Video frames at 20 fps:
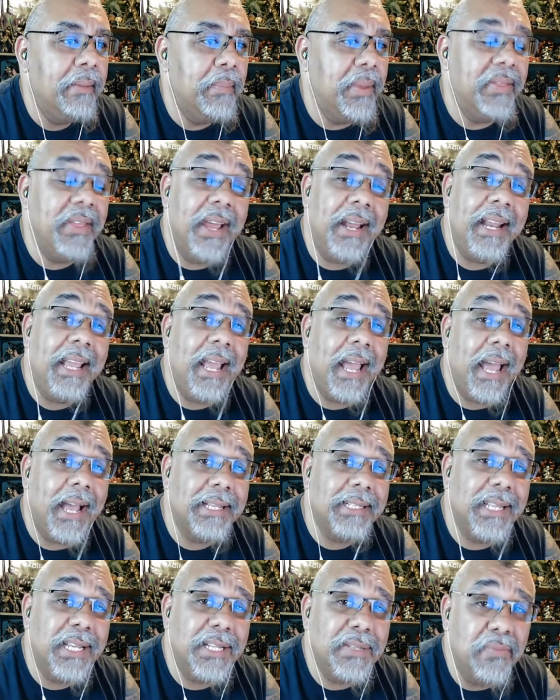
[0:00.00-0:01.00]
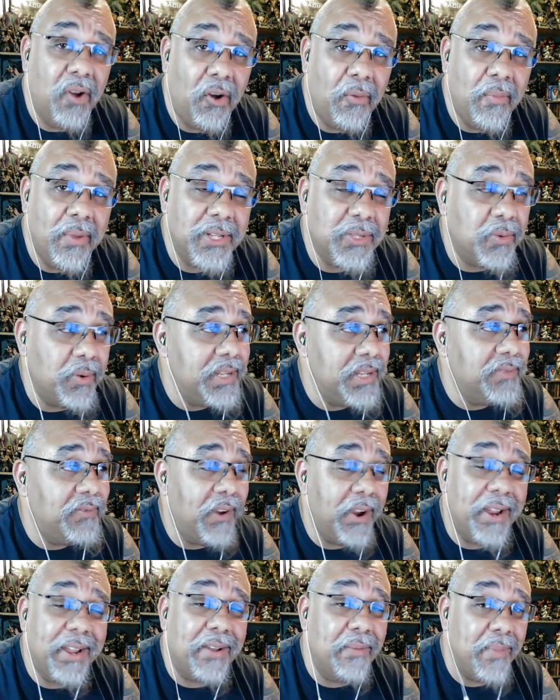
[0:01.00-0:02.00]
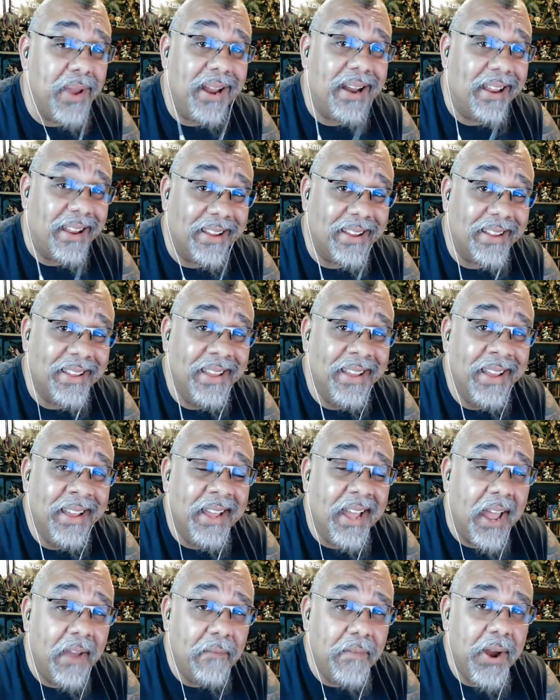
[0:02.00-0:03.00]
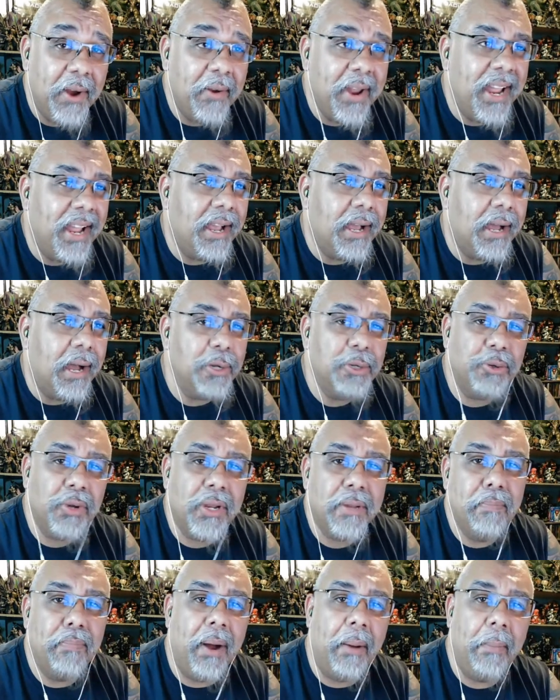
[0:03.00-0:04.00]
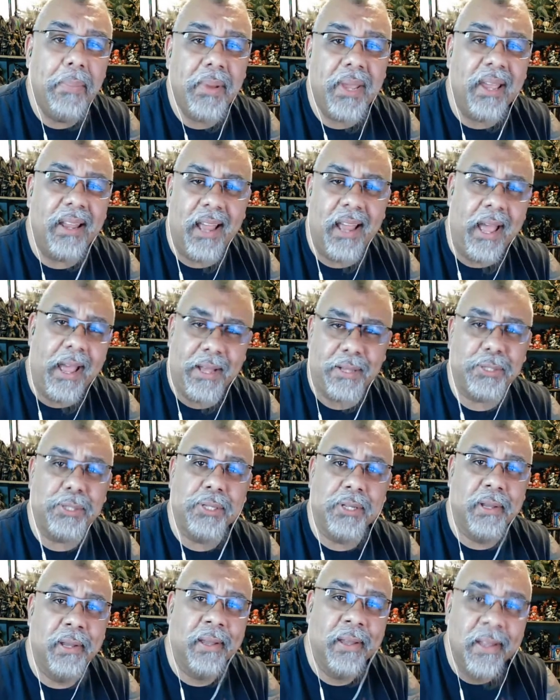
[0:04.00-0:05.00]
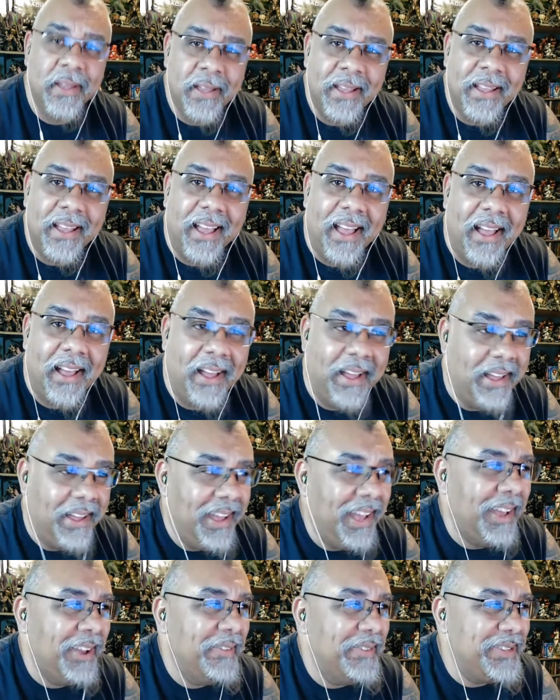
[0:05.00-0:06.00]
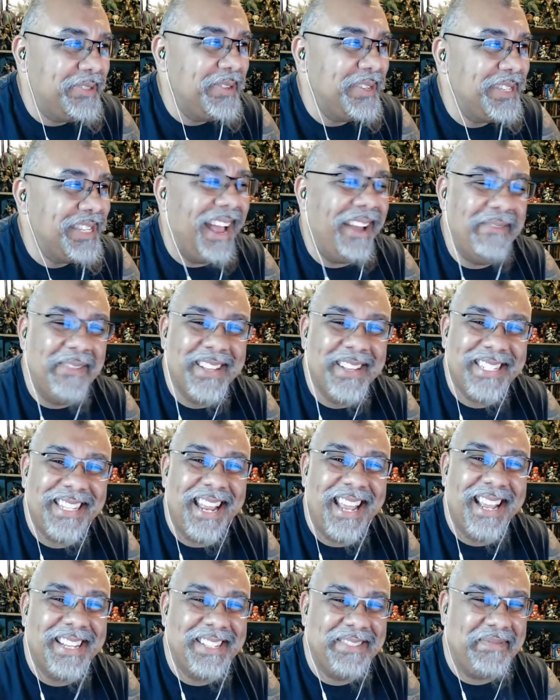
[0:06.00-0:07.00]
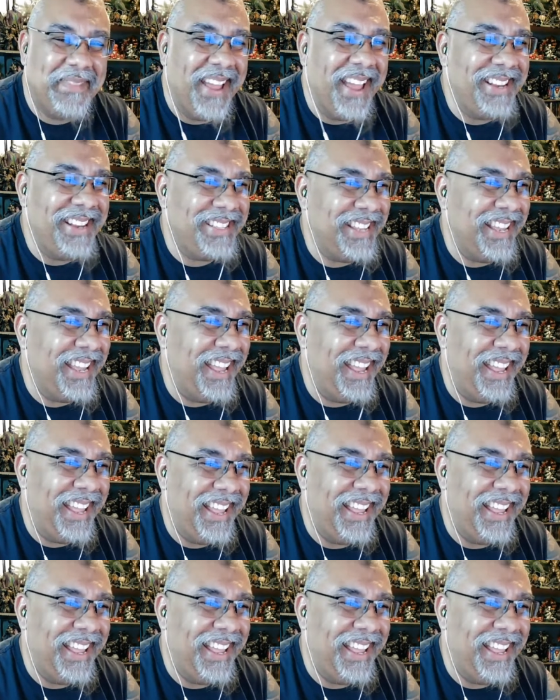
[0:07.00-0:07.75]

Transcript: But then he has these moments where he's very comedic and very country bumpkin-esque. Uh, which was I wasn't expecting.